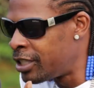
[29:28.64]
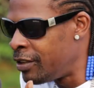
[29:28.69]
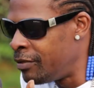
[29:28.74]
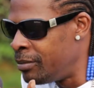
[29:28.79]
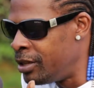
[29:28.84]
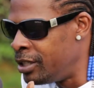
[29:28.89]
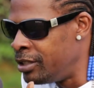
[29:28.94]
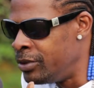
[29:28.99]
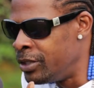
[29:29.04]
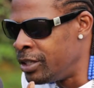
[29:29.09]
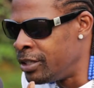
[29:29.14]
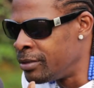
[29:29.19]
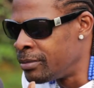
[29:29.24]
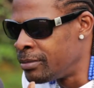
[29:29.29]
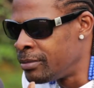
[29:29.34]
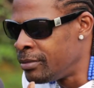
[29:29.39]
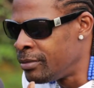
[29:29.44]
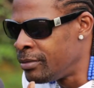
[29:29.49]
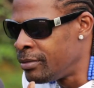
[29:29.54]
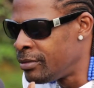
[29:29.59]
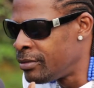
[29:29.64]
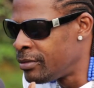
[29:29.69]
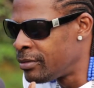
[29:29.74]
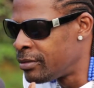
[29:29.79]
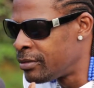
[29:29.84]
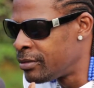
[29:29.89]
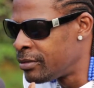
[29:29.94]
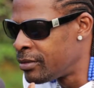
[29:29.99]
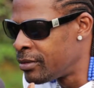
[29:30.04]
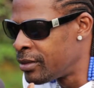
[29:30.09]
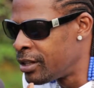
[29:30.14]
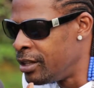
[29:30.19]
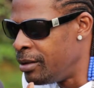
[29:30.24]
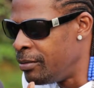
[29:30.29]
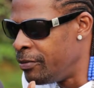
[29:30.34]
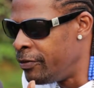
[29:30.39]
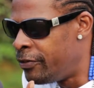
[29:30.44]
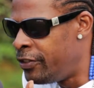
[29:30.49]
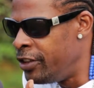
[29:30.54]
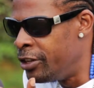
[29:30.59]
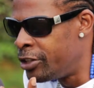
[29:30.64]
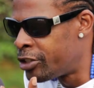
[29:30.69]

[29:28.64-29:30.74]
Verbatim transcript: have man where feel